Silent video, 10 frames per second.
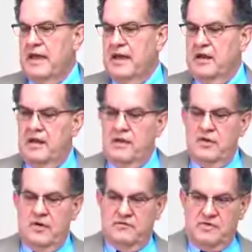then
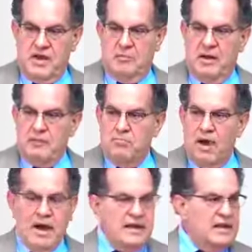you have doubly
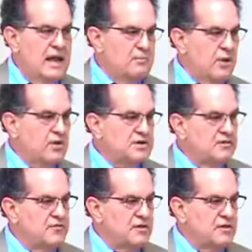blinded that person.